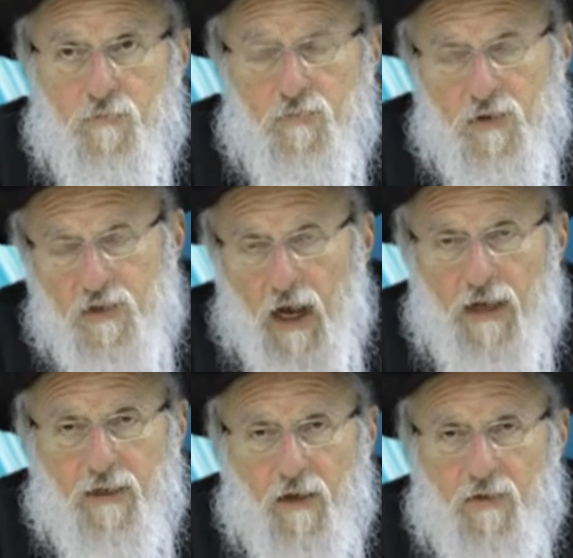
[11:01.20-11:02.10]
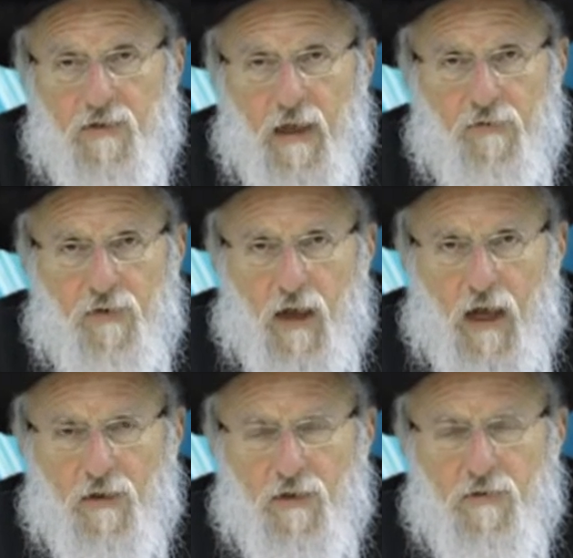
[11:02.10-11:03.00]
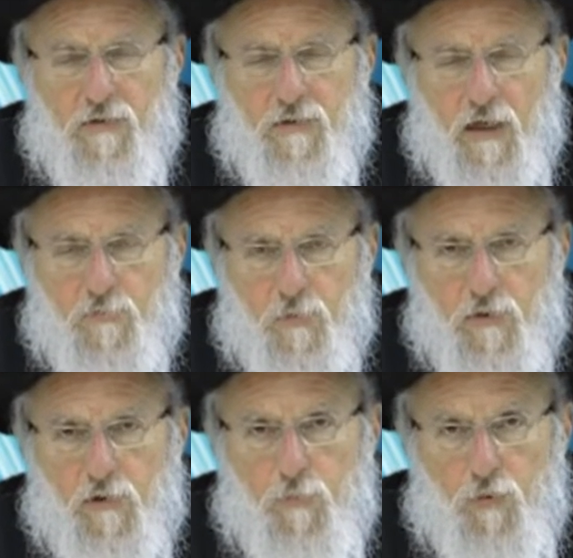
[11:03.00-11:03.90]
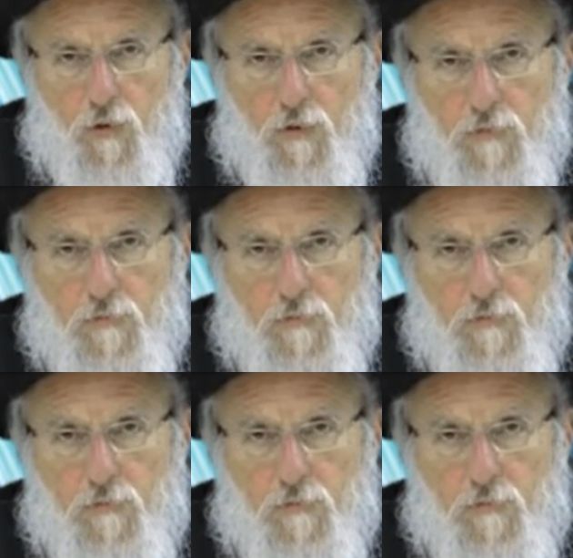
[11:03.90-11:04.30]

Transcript: society on the South Sea Island is desperately poor.